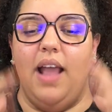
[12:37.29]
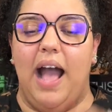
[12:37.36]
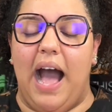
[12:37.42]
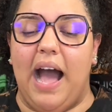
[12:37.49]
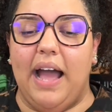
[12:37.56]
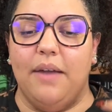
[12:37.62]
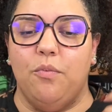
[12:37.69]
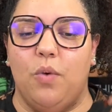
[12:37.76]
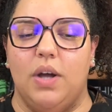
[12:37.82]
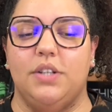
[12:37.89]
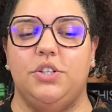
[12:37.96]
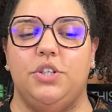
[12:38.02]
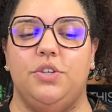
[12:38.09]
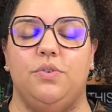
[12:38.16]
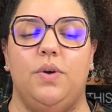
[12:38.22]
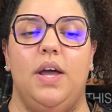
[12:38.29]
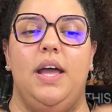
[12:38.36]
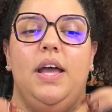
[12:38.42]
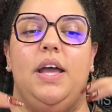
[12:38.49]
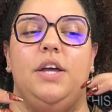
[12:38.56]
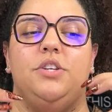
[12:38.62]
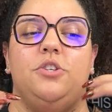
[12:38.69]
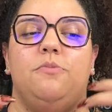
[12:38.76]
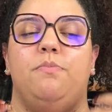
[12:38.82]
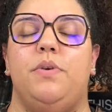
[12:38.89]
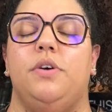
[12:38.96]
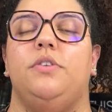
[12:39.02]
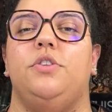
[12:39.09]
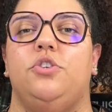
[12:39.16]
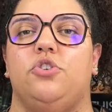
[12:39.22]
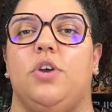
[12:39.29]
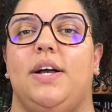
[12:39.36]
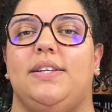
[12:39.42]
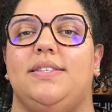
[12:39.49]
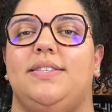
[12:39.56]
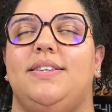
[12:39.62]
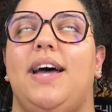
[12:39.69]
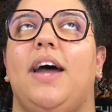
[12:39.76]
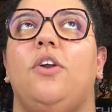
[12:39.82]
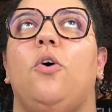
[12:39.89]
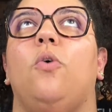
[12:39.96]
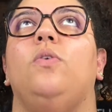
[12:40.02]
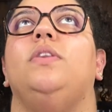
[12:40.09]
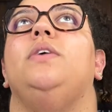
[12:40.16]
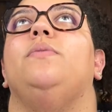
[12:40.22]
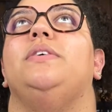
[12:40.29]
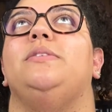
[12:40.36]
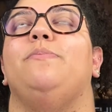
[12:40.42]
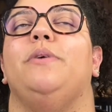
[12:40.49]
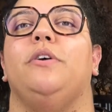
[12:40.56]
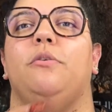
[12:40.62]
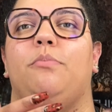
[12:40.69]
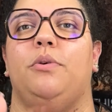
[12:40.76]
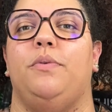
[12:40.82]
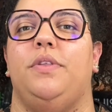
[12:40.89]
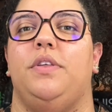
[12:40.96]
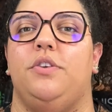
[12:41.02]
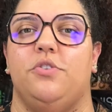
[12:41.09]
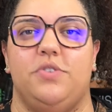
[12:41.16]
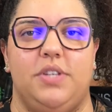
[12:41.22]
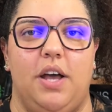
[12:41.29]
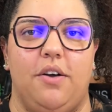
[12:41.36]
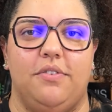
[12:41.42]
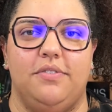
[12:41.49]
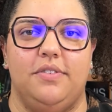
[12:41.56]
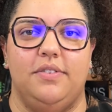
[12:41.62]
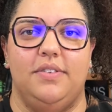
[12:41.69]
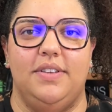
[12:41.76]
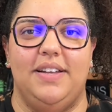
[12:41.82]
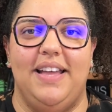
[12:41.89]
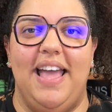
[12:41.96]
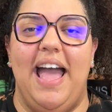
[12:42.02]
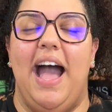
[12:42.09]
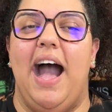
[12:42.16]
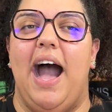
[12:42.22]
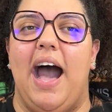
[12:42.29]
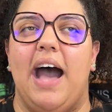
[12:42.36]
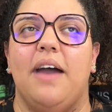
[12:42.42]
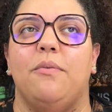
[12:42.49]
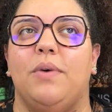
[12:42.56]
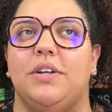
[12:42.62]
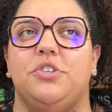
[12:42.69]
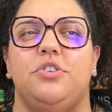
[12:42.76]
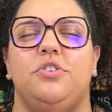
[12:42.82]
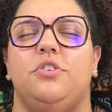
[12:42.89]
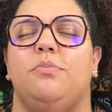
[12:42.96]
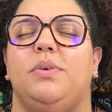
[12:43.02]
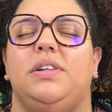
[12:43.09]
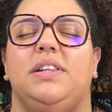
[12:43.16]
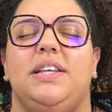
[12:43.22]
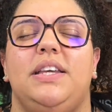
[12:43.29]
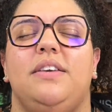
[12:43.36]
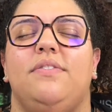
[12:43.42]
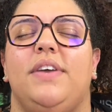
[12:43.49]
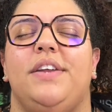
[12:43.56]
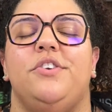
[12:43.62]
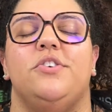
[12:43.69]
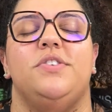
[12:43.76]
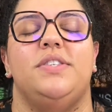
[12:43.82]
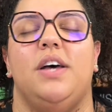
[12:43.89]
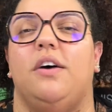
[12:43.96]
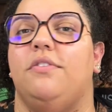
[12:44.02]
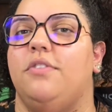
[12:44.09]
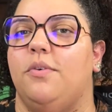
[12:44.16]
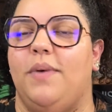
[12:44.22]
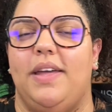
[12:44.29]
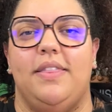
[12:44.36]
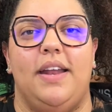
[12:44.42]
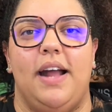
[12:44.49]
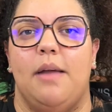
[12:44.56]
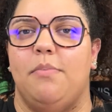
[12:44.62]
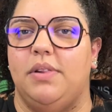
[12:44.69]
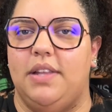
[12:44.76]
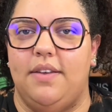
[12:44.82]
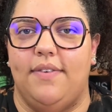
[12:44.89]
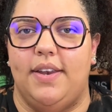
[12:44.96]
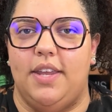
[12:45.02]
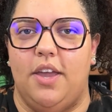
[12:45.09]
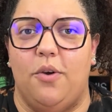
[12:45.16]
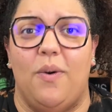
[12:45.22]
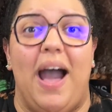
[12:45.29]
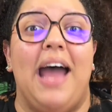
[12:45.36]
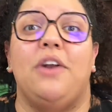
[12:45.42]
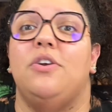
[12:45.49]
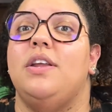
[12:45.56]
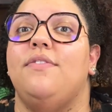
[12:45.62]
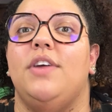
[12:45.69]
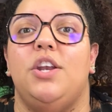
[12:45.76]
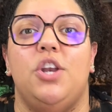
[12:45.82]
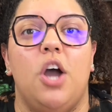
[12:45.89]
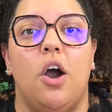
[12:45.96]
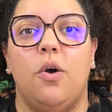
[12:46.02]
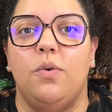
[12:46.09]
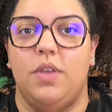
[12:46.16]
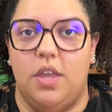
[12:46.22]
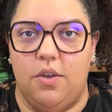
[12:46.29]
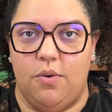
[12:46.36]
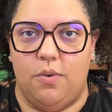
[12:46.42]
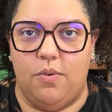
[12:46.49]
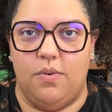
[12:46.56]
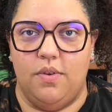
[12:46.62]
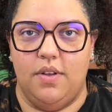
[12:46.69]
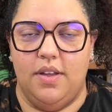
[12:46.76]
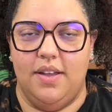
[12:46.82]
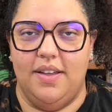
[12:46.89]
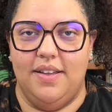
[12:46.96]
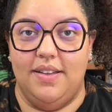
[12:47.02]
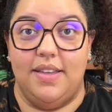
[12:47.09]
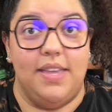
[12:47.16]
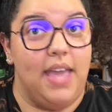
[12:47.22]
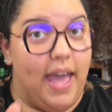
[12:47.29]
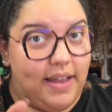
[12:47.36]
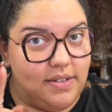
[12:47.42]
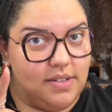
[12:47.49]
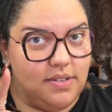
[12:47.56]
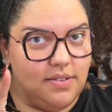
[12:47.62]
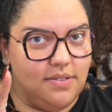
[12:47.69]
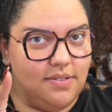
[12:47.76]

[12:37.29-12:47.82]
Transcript: I want you to build the trust not only with spirit, but within yourself. I want you to believe in yourself the way that I believe in you. I don't even know you yet.